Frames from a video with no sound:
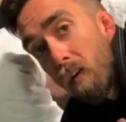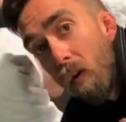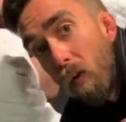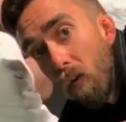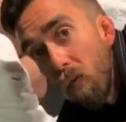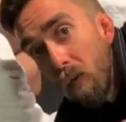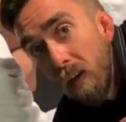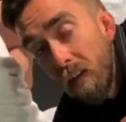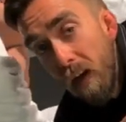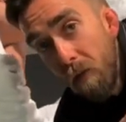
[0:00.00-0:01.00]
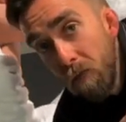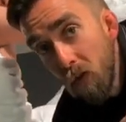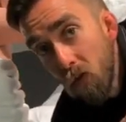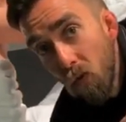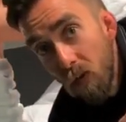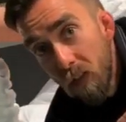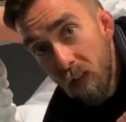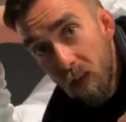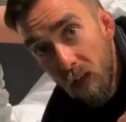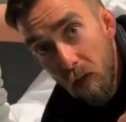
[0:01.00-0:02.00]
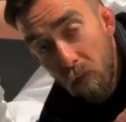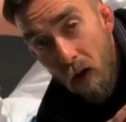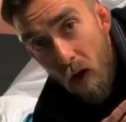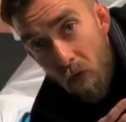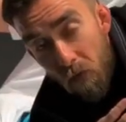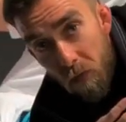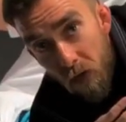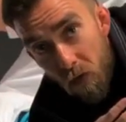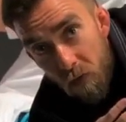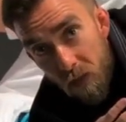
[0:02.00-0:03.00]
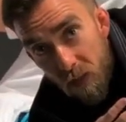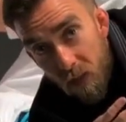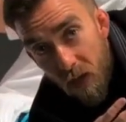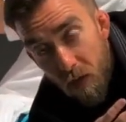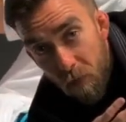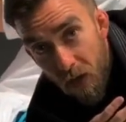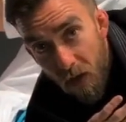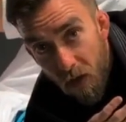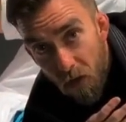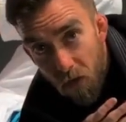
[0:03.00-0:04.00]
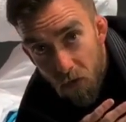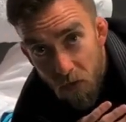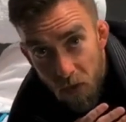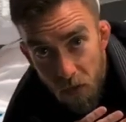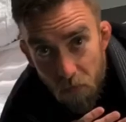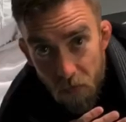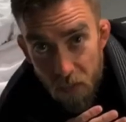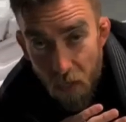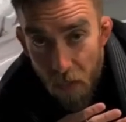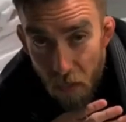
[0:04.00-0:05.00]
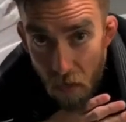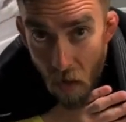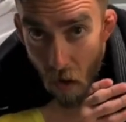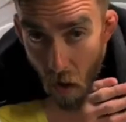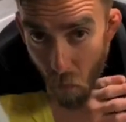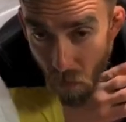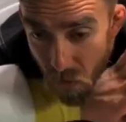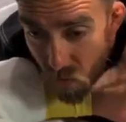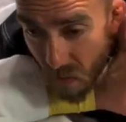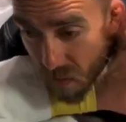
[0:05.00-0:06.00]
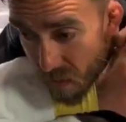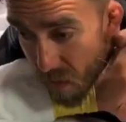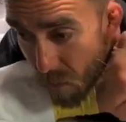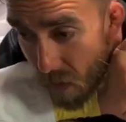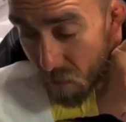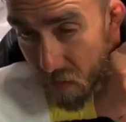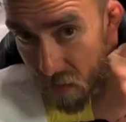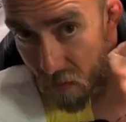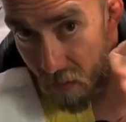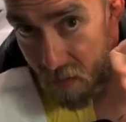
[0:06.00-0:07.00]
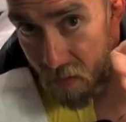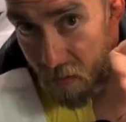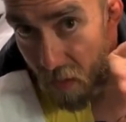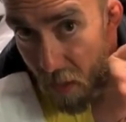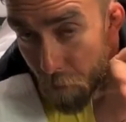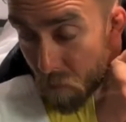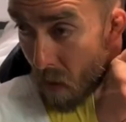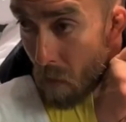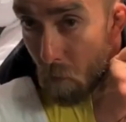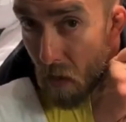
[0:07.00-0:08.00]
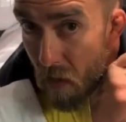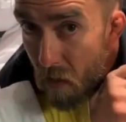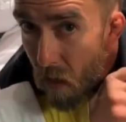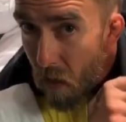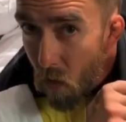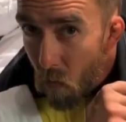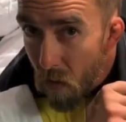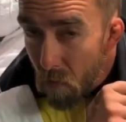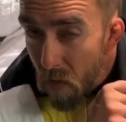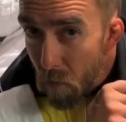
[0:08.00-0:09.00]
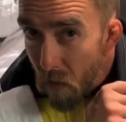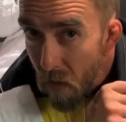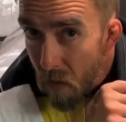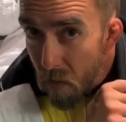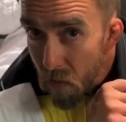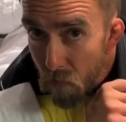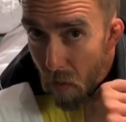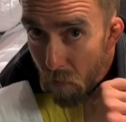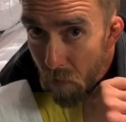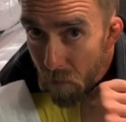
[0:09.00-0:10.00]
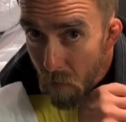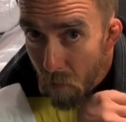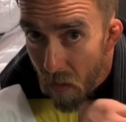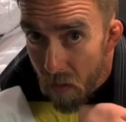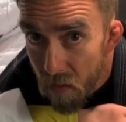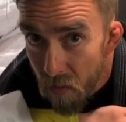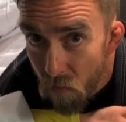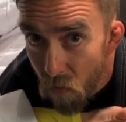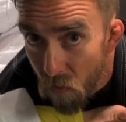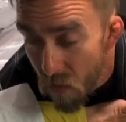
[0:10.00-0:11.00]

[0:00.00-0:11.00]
all the way down towards his hip. From here, I'm going to slide my hand underneath of his head. I want to try to keep everything nice and tight, but I don't want to be a butt head. Remember, butt heads get rolled.